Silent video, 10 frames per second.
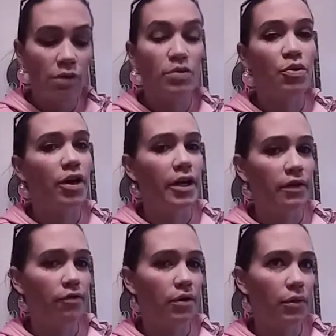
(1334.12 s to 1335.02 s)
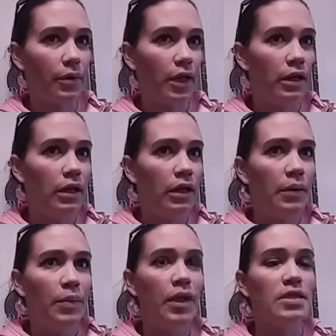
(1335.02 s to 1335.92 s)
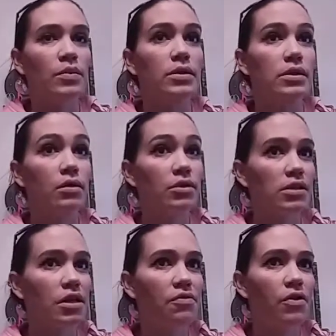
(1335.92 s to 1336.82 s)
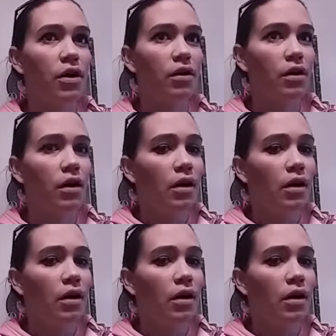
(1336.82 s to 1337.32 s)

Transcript: praying for a win because it was an Ulta gift card.